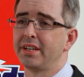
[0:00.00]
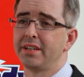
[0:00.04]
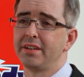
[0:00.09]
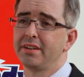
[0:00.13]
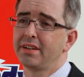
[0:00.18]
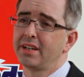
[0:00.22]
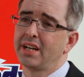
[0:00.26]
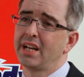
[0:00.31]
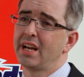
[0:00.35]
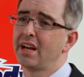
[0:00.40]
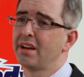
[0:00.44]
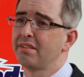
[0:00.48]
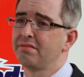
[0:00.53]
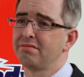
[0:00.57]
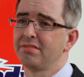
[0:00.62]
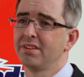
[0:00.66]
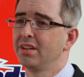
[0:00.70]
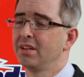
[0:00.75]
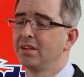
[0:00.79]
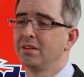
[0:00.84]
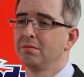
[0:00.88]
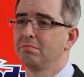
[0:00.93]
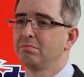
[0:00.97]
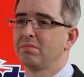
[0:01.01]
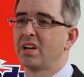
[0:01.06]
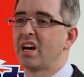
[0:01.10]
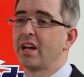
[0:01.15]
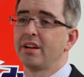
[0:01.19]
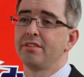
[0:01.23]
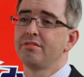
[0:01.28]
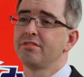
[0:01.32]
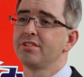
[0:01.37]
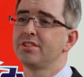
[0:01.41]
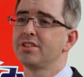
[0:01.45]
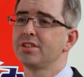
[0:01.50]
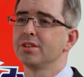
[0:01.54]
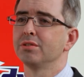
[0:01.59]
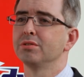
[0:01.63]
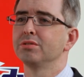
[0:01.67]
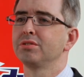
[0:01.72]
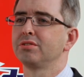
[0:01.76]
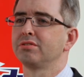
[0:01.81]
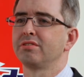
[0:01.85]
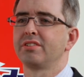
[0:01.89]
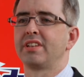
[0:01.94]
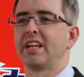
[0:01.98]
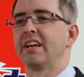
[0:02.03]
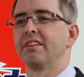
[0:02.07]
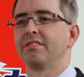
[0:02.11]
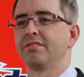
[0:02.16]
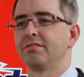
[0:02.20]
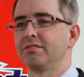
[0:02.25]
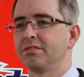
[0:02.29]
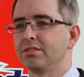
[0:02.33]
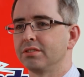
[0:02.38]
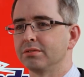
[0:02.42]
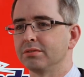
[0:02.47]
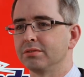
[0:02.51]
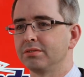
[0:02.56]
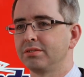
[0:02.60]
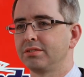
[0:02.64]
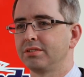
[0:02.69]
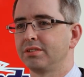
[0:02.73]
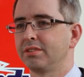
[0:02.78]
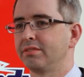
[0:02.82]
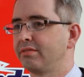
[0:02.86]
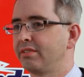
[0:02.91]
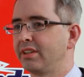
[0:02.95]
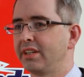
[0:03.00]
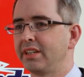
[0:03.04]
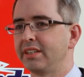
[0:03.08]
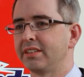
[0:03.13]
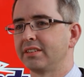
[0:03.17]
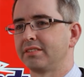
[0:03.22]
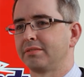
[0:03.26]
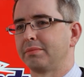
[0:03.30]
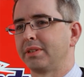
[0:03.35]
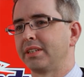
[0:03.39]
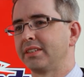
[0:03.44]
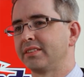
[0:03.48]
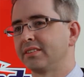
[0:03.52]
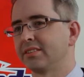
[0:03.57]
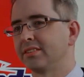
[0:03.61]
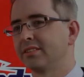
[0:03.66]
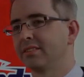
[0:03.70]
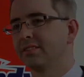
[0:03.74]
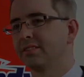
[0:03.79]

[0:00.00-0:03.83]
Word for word: You can have 100 tools or 1,000 tools. It really doesn't matter.